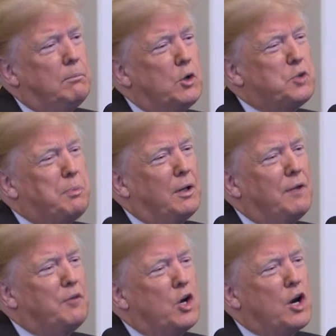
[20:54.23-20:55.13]
most
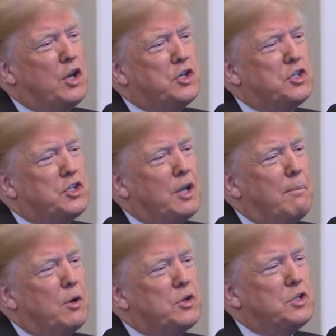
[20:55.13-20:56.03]
beloved artists
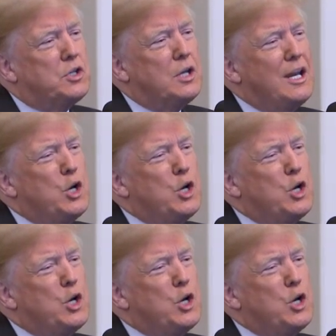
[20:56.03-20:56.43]
and most